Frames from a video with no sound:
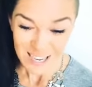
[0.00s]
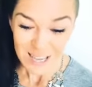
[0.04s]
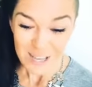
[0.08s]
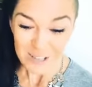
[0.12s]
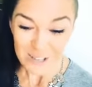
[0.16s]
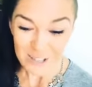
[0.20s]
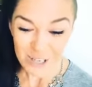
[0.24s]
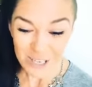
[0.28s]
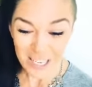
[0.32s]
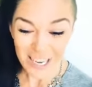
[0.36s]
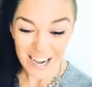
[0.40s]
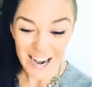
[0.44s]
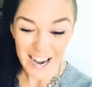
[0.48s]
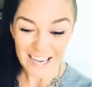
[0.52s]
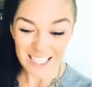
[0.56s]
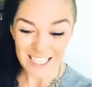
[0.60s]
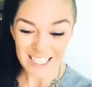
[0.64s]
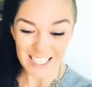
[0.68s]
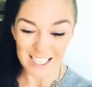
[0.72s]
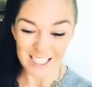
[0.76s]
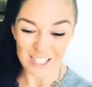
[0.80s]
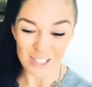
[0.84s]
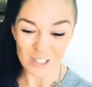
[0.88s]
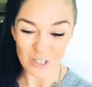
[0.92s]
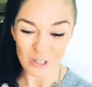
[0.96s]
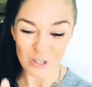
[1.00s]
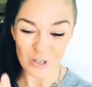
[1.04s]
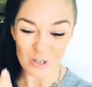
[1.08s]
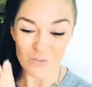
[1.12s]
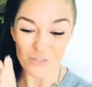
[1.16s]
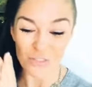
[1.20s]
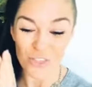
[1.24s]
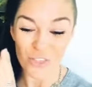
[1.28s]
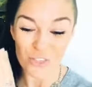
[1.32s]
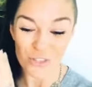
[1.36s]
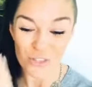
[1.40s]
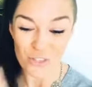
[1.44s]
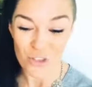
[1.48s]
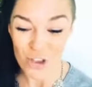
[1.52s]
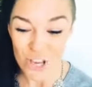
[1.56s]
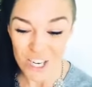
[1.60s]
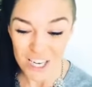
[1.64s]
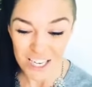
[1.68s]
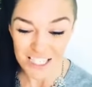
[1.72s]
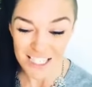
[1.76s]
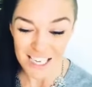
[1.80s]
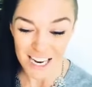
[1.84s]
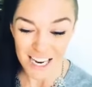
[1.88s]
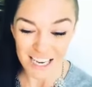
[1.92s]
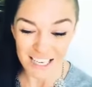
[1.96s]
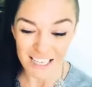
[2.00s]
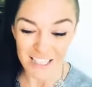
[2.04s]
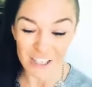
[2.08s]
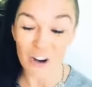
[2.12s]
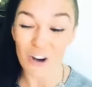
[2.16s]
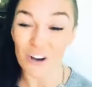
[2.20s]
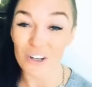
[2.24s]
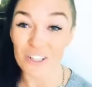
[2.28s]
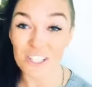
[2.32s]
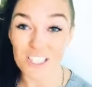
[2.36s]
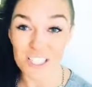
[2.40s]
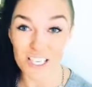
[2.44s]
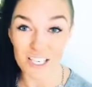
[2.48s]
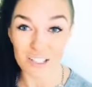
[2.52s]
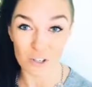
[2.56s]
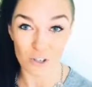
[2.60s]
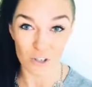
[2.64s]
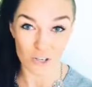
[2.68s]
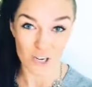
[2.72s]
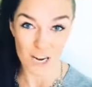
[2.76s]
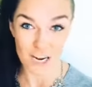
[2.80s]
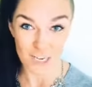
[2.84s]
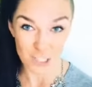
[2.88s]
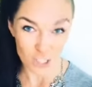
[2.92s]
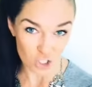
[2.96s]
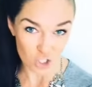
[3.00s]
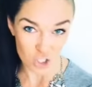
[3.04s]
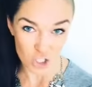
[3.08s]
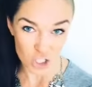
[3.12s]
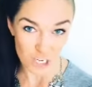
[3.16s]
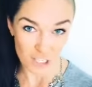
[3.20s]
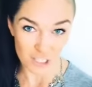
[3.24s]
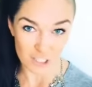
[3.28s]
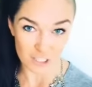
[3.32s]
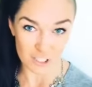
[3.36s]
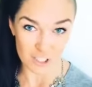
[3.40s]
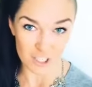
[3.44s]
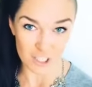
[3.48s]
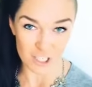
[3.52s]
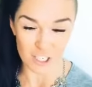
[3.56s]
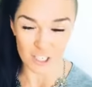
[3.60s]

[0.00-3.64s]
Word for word: You get access to the 30 day content creation challenge.